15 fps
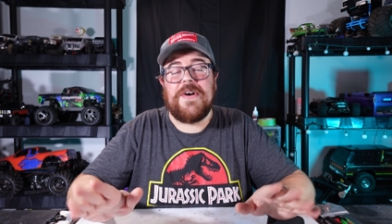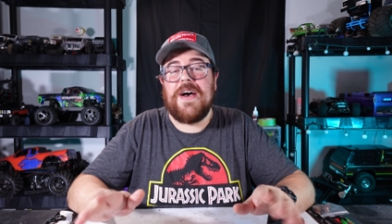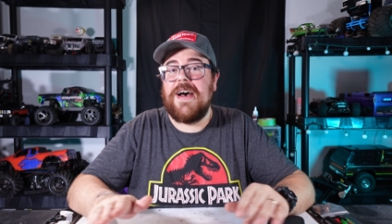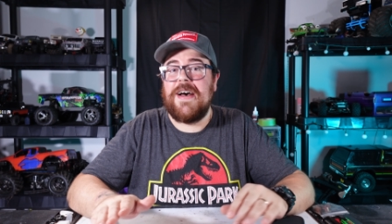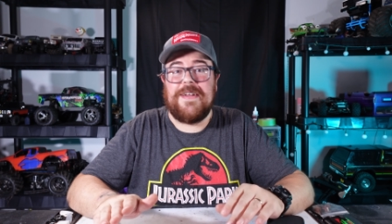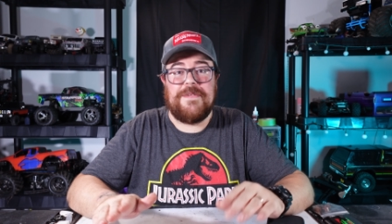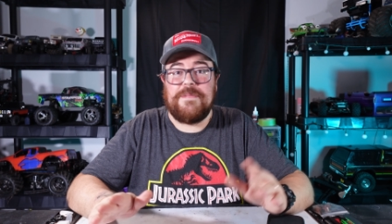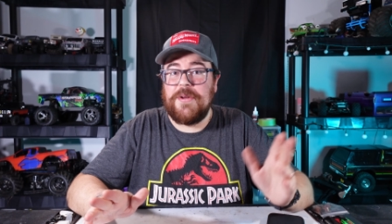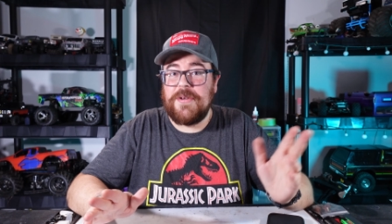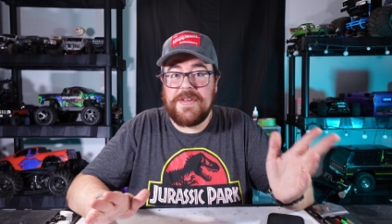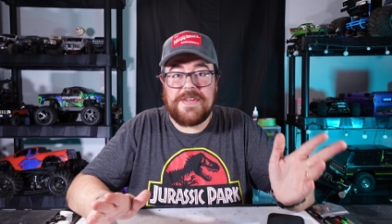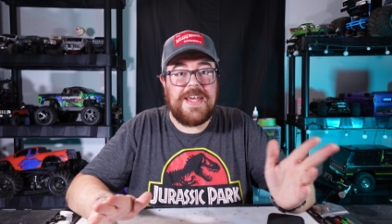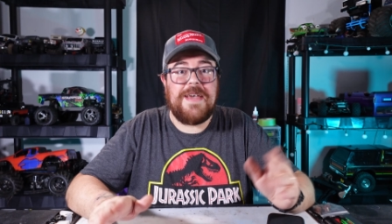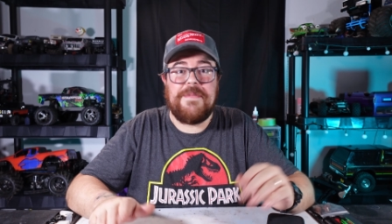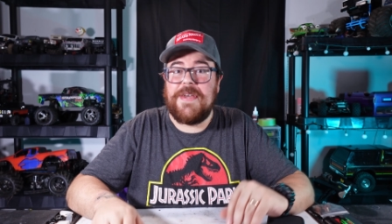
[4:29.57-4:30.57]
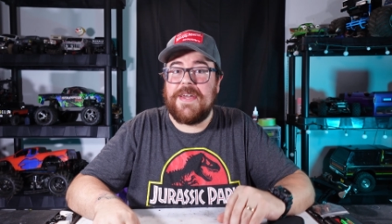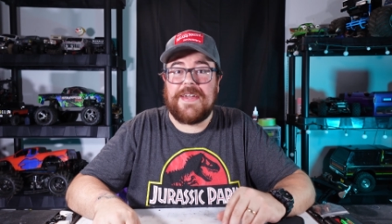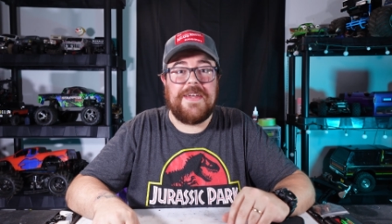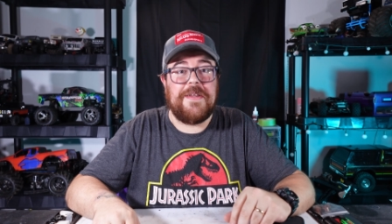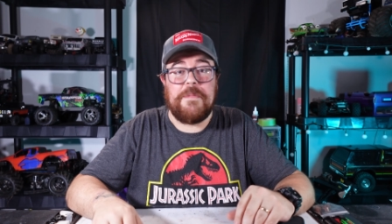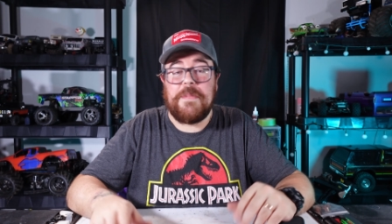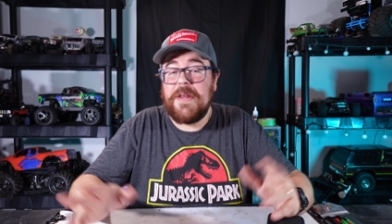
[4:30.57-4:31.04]
Uh, build a Tamiya
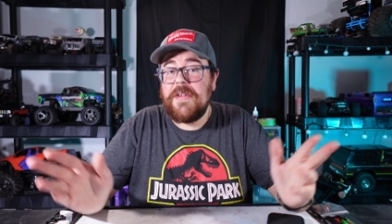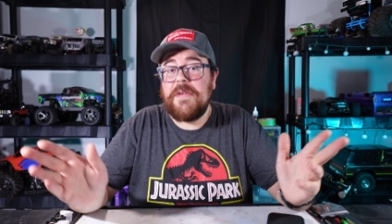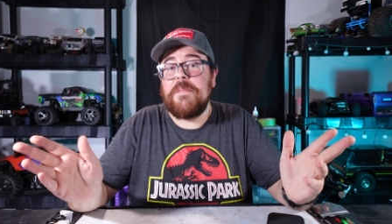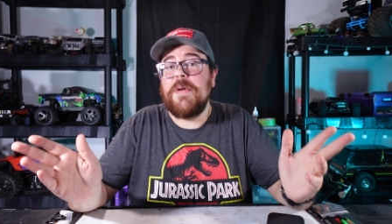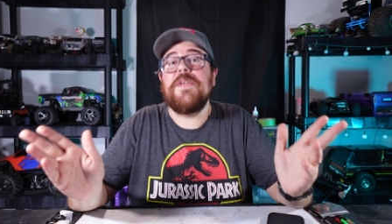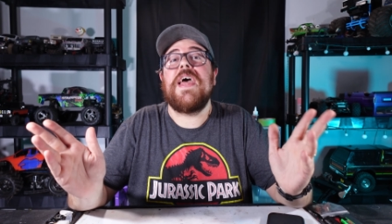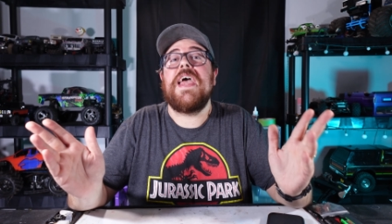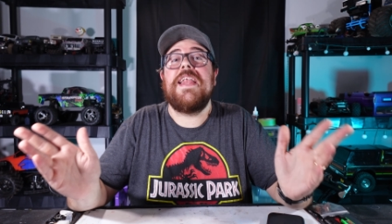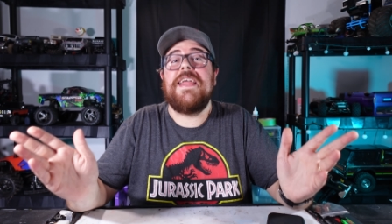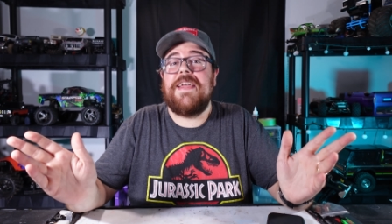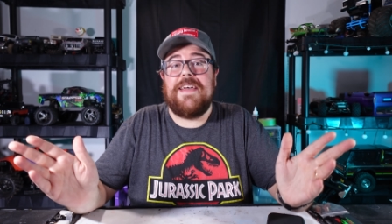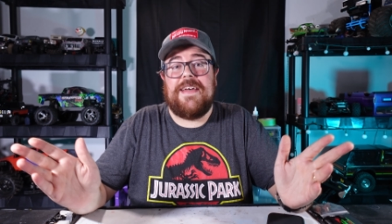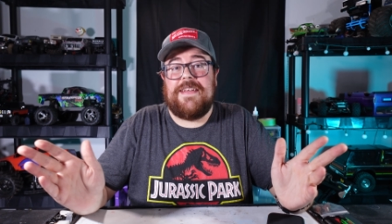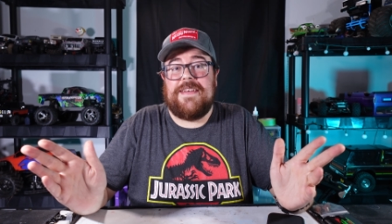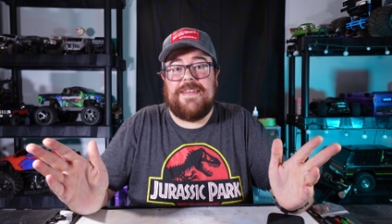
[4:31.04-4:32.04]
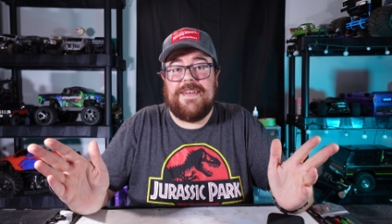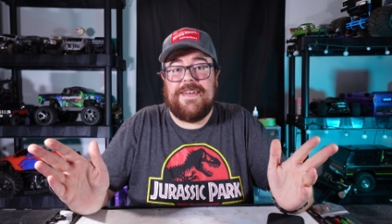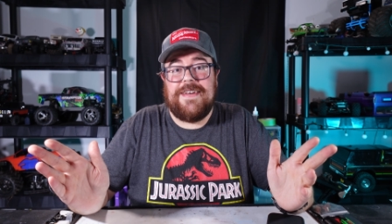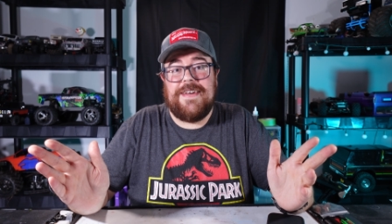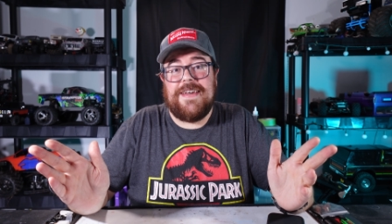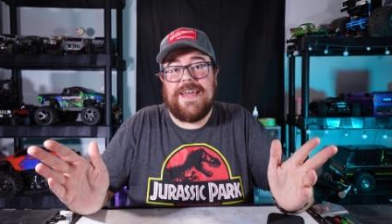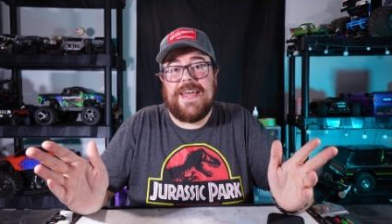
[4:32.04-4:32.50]
kit, build, build any kit
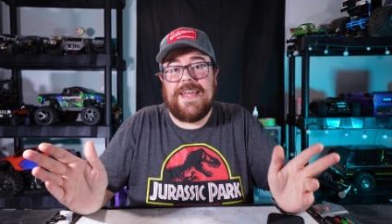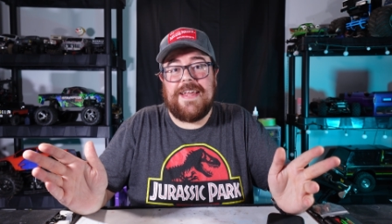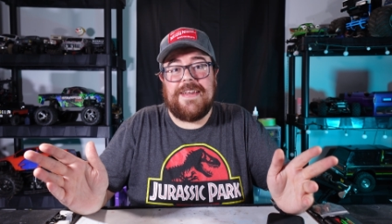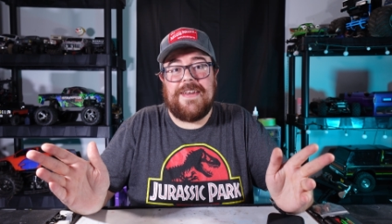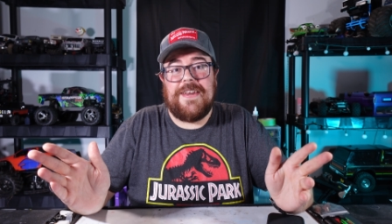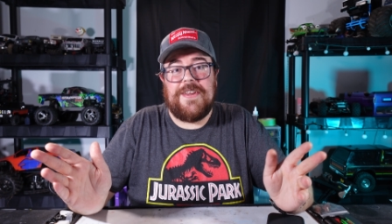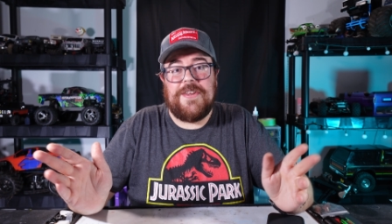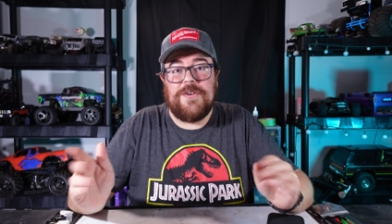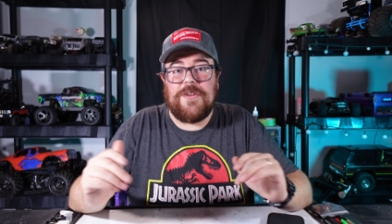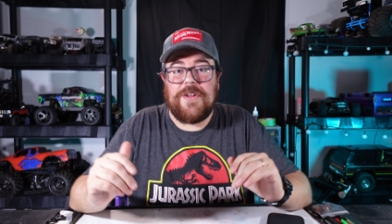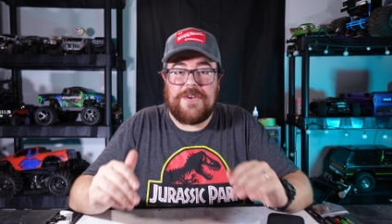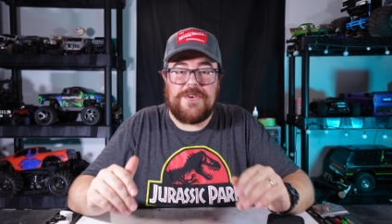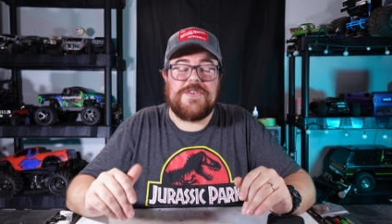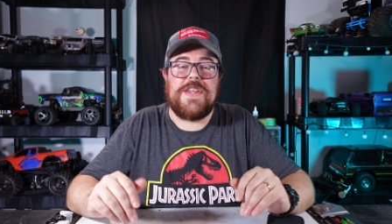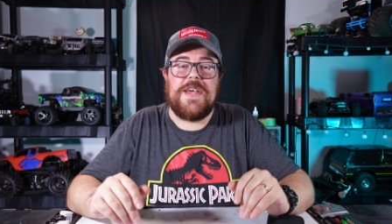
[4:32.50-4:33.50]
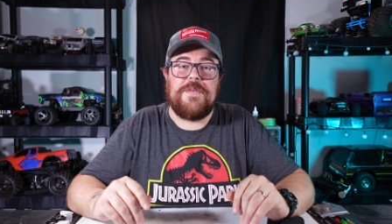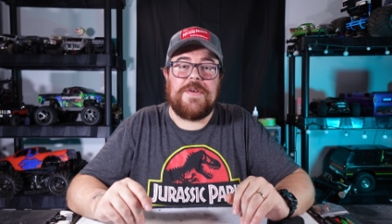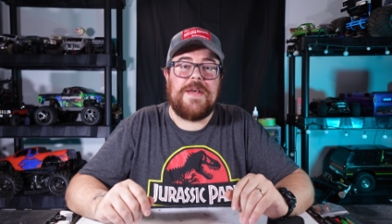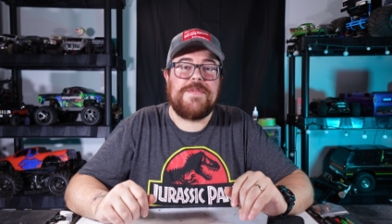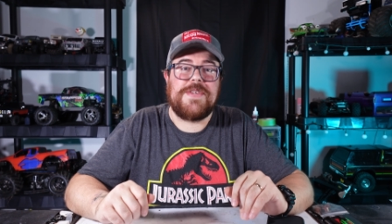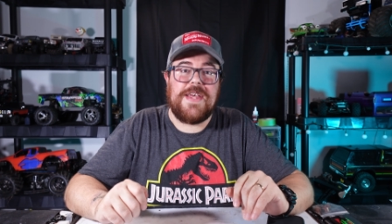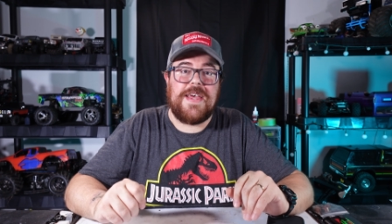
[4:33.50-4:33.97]
and you'll understand what
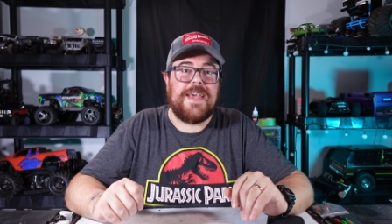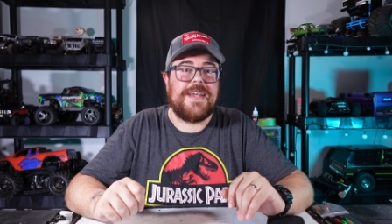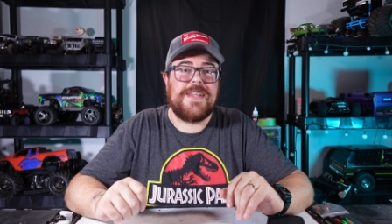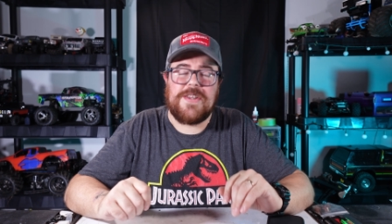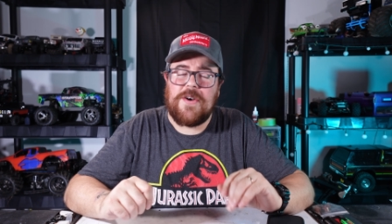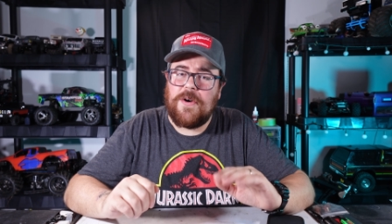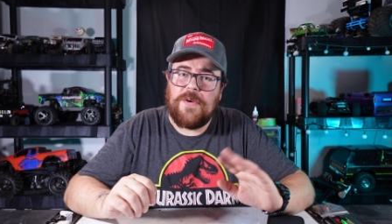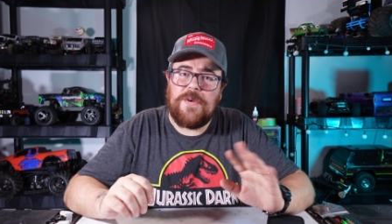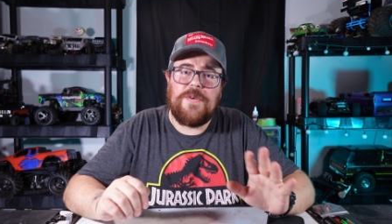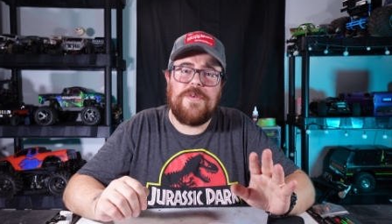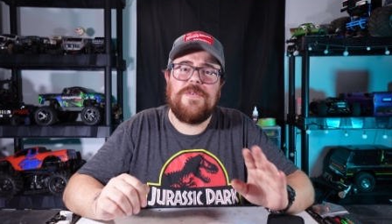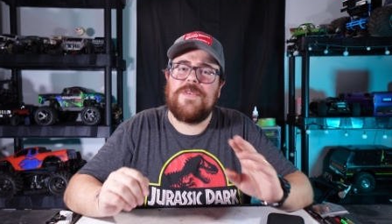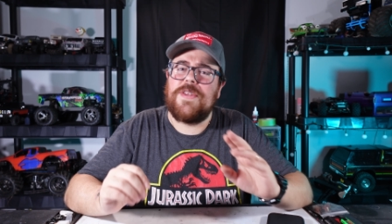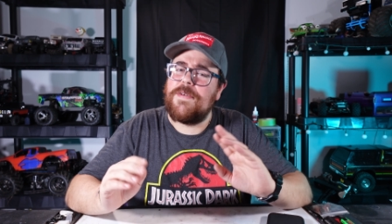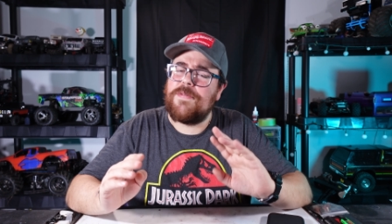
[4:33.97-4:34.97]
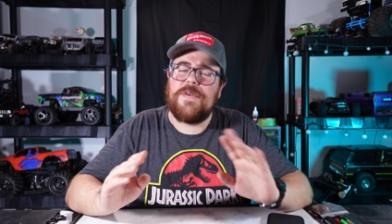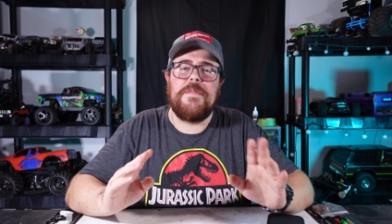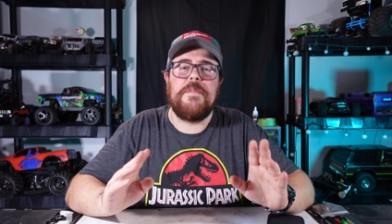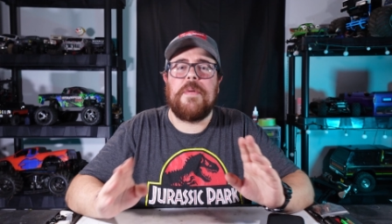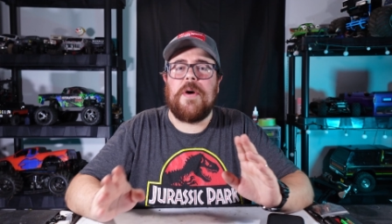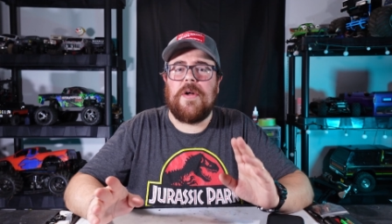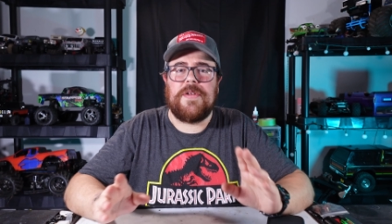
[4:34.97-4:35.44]
I'm saying. It's a whole
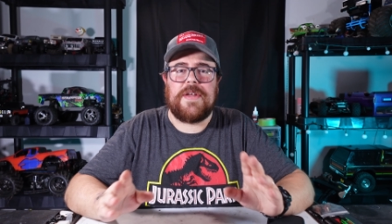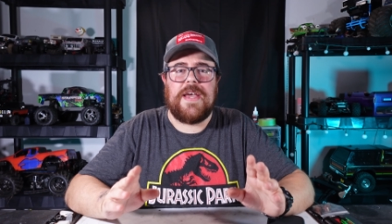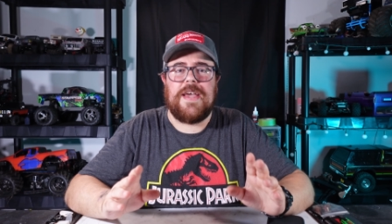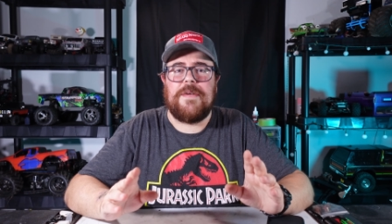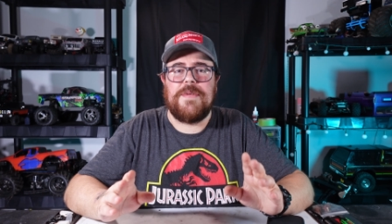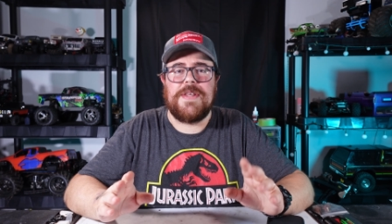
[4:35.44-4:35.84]
different ball game.